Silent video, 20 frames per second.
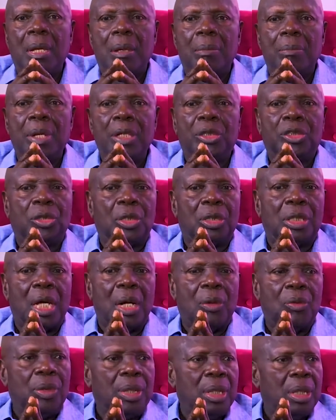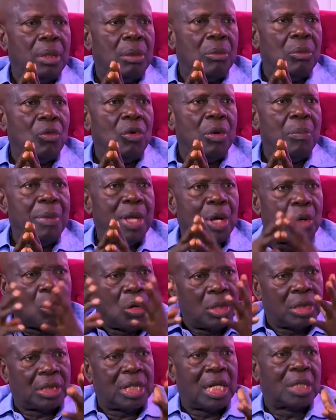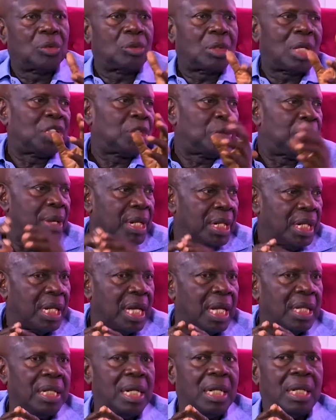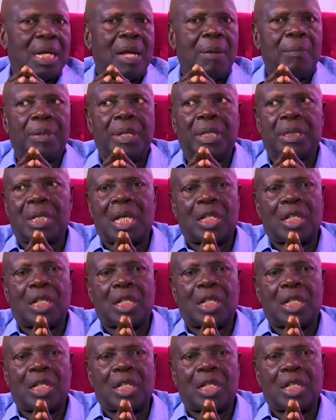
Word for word: make sure that we, we make contact with as many Ghanaian companies